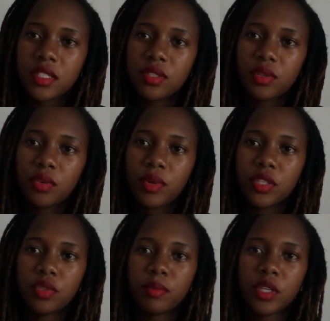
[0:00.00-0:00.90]
so you
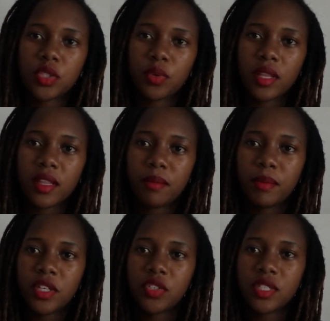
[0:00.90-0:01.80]
want to make sure that the
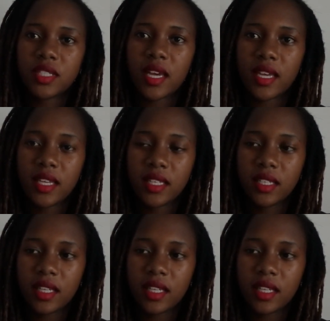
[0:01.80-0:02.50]
batteries are in.